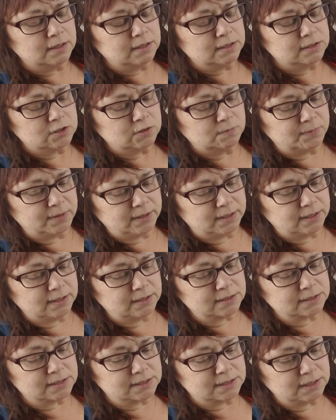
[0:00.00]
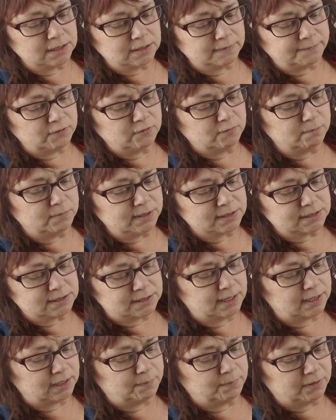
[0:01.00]
to begin to see if you've missed
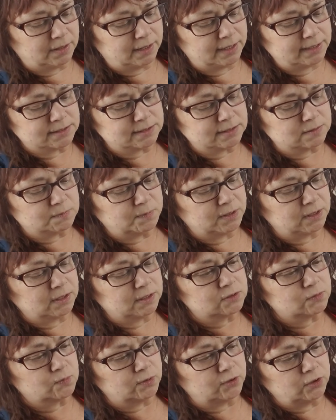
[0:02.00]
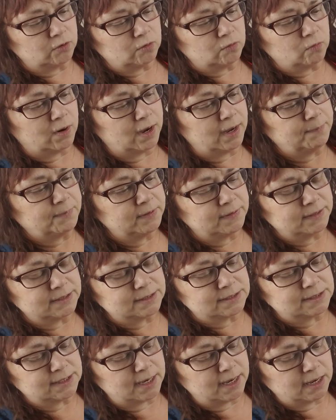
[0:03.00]
any places, because when you're wiping
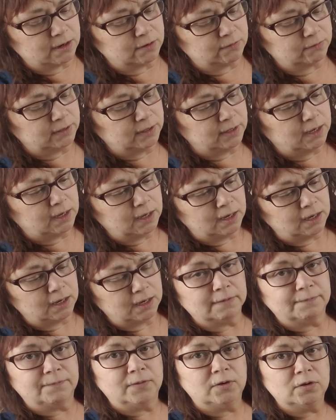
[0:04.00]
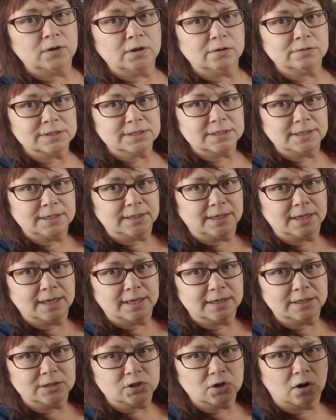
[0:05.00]
this down, if you don't see it
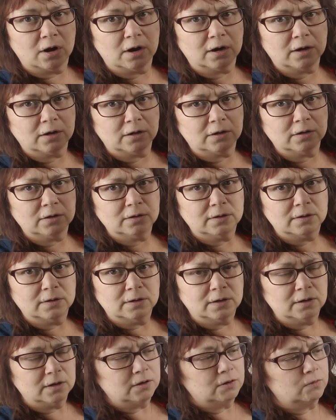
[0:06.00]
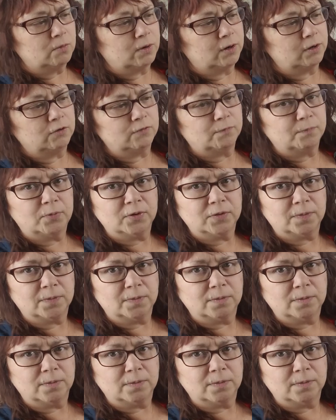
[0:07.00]
getting darker where you've put